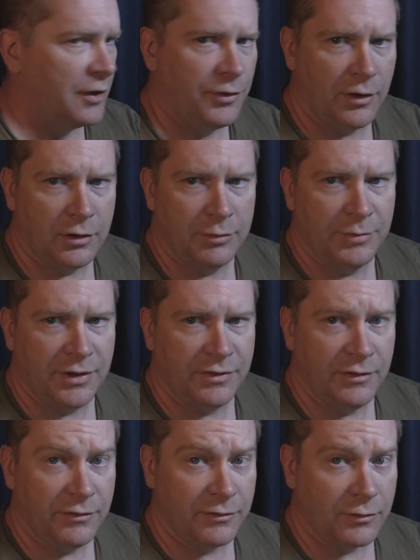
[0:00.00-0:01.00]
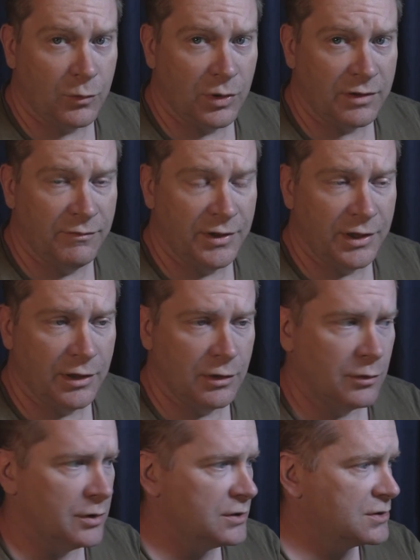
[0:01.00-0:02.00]
Thought I'd make this quick
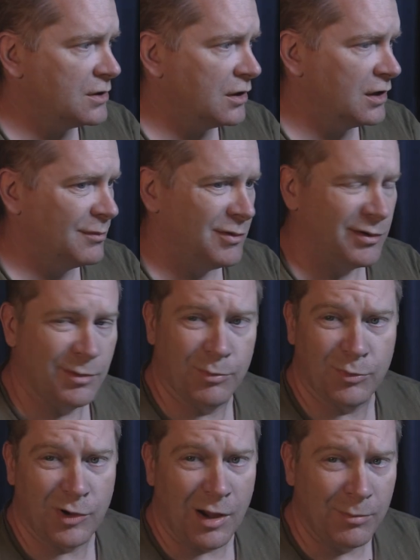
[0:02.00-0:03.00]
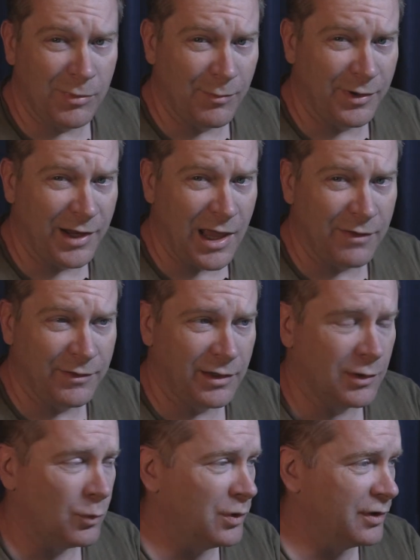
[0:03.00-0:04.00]
video talking about a problem I've been
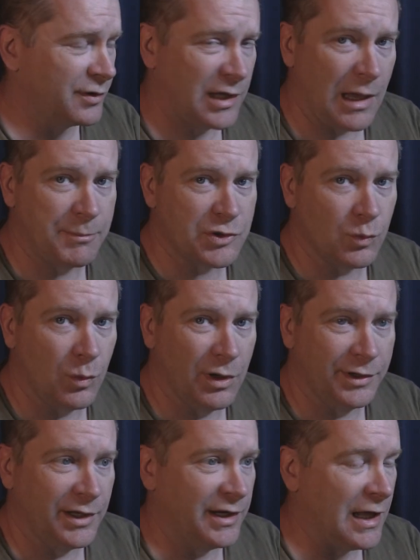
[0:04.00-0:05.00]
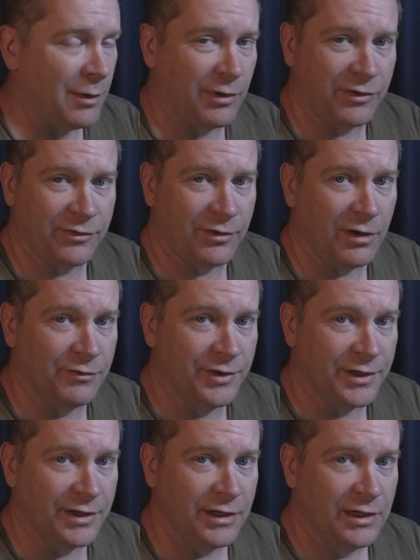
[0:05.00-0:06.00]
having with Capture One and how I solved
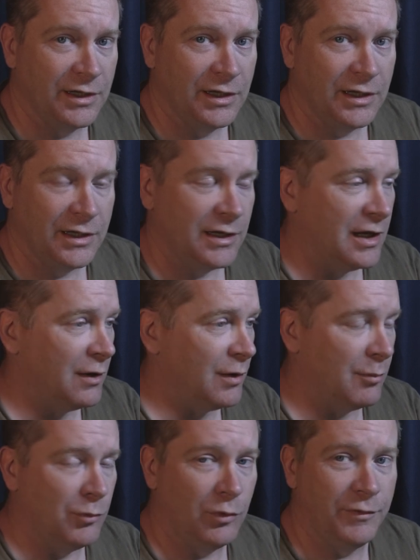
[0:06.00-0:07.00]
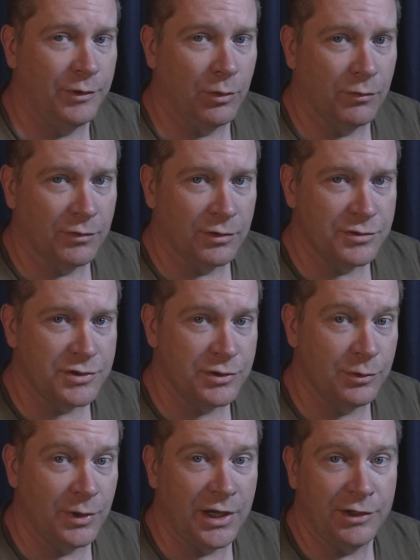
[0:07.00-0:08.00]
it. Now I'm moving over
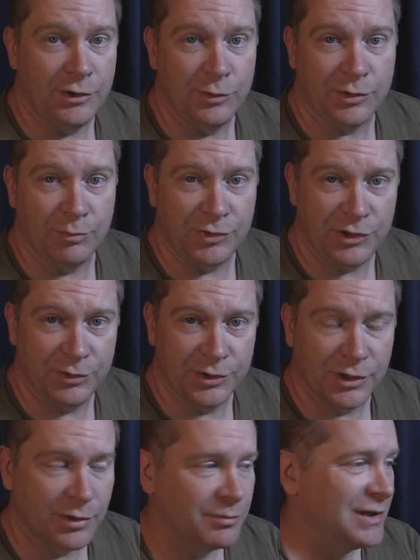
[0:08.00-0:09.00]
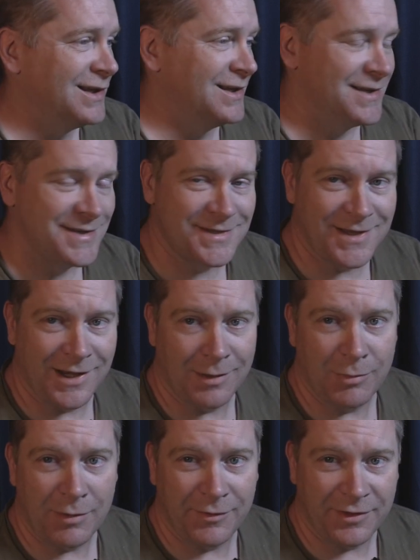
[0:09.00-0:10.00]
to a new computer, setting
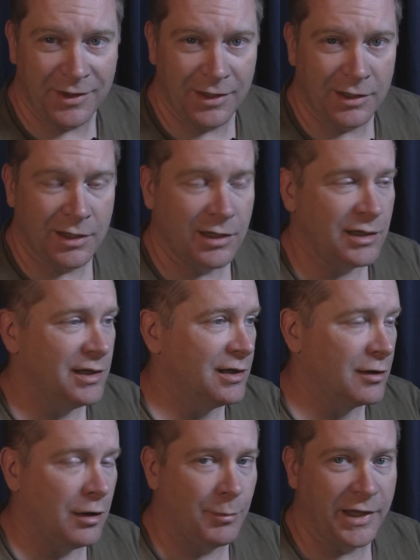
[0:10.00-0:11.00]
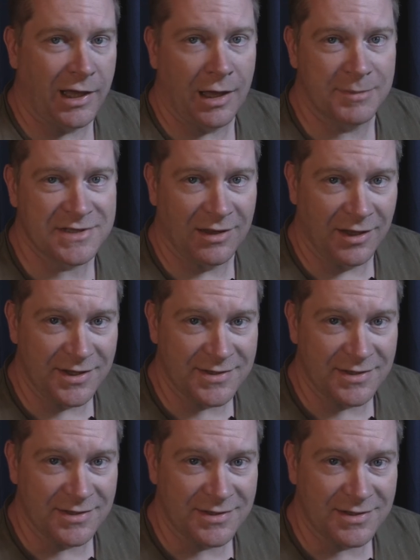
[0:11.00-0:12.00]
up everything, getting all my apps
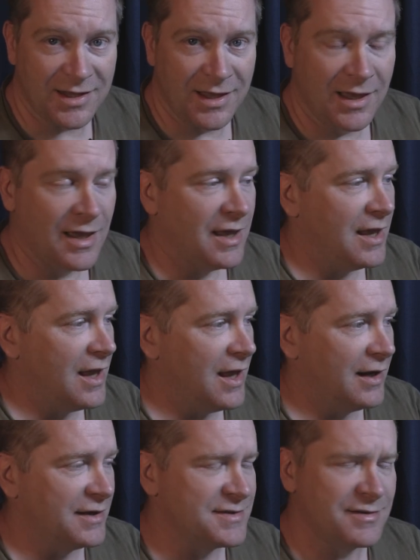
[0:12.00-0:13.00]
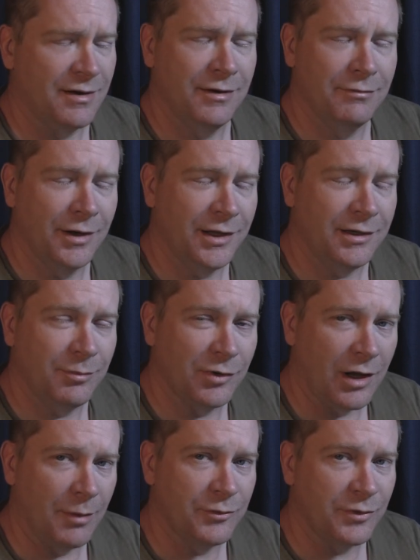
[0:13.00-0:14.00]
licensed. And I started running into
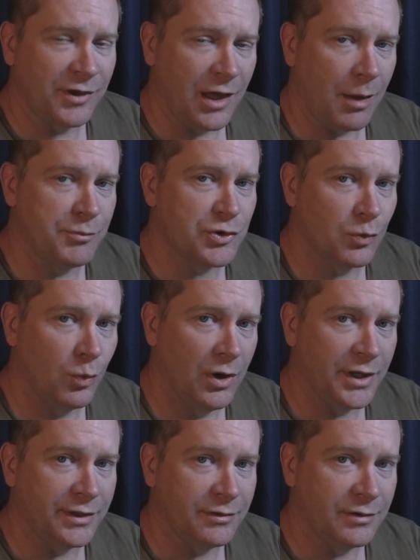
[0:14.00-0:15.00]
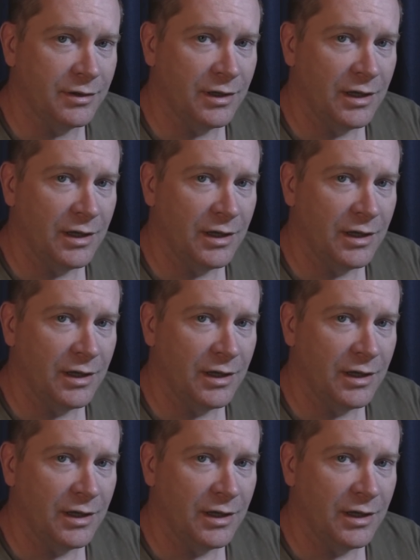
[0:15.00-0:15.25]
problems with Capture One.